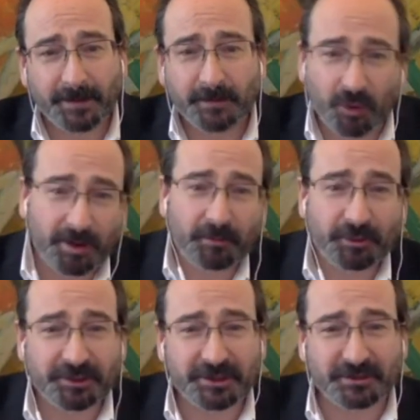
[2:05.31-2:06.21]
What I wanted
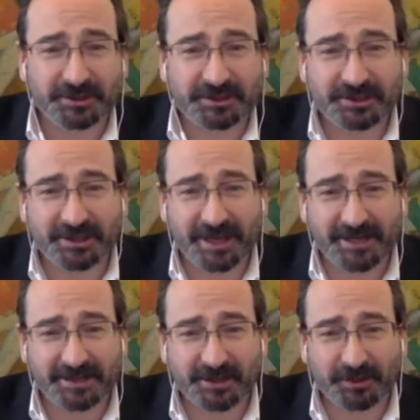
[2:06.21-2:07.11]
to do is today is
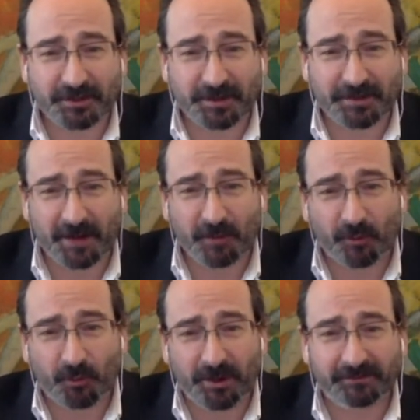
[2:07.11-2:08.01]
show you a bit about what
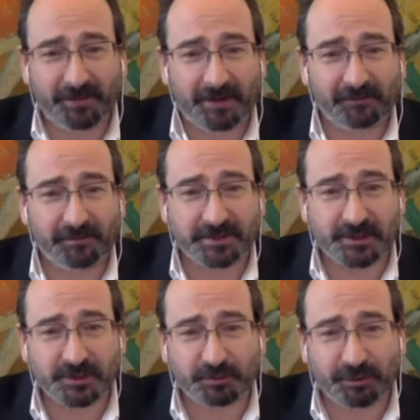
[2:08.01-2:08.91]
we've found from the
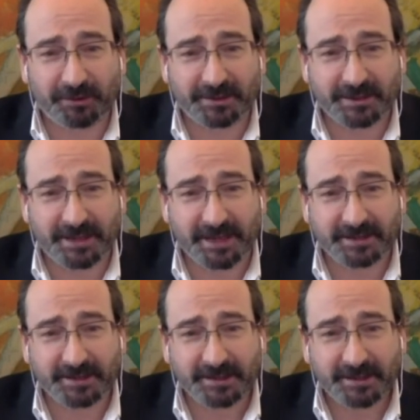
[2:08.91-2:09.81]
Social Progress Index
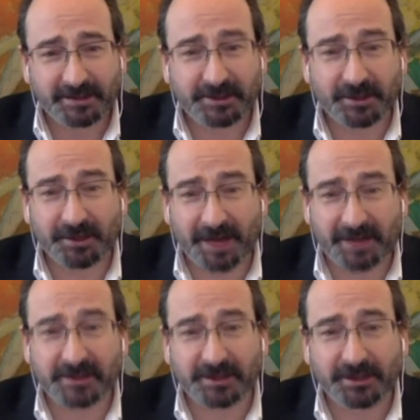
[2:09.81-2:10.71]
to show that
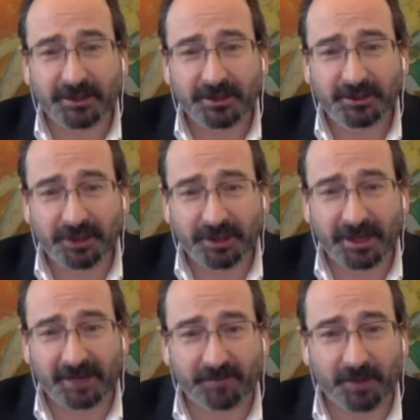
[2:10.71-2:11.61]
actually you can
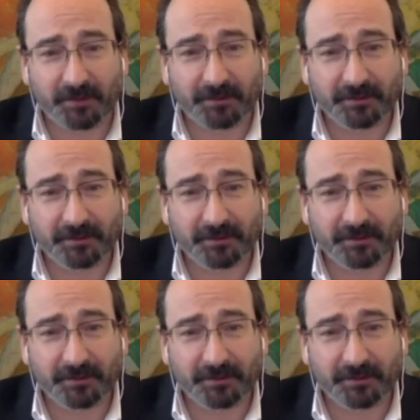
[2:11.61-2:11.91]
have both.